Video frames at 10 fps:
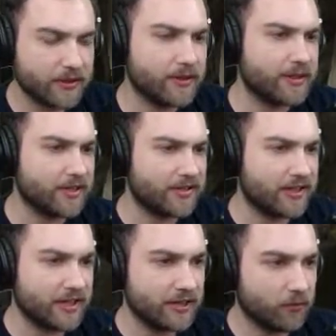The
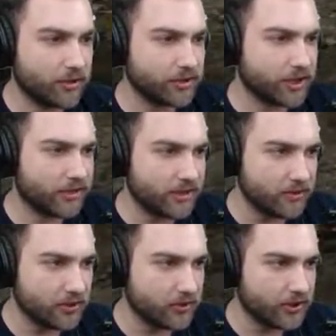second one you're going to see
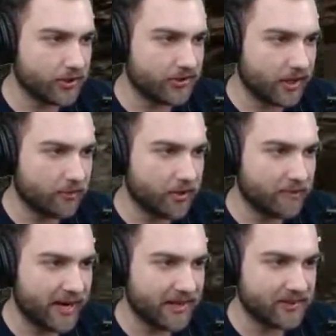me do here is I'm going to
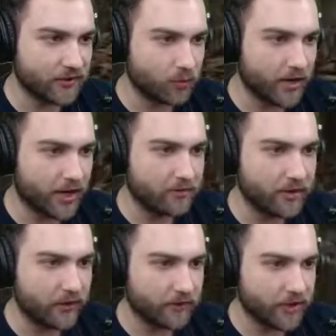pass this one
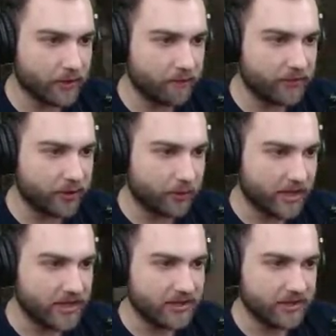enemy over here to the
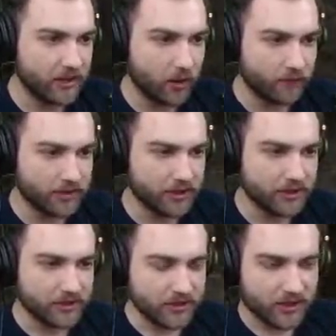right. Hopefully,
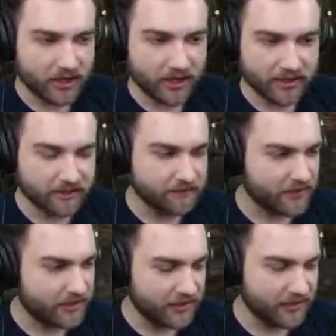
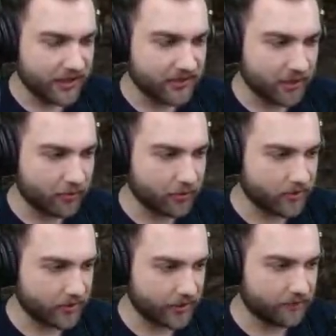he sidestepped, but it was
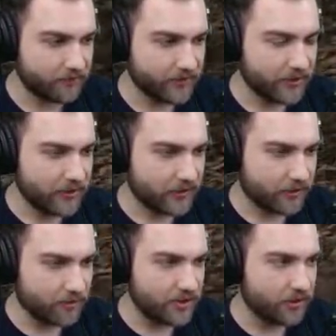okay. So
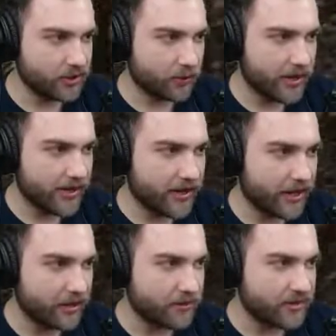me going to the right of that
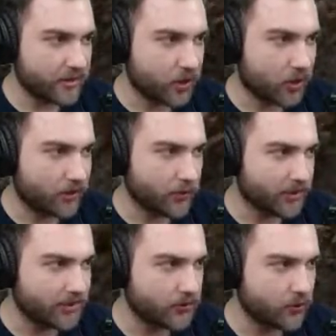enemy is going to cause one of
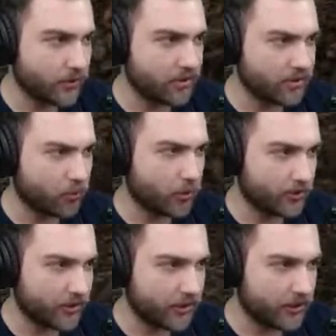these two enemies to point
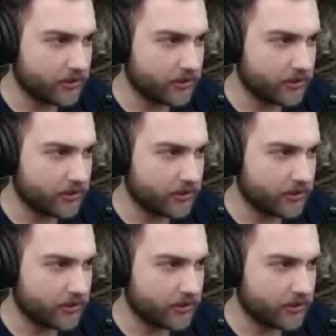right now.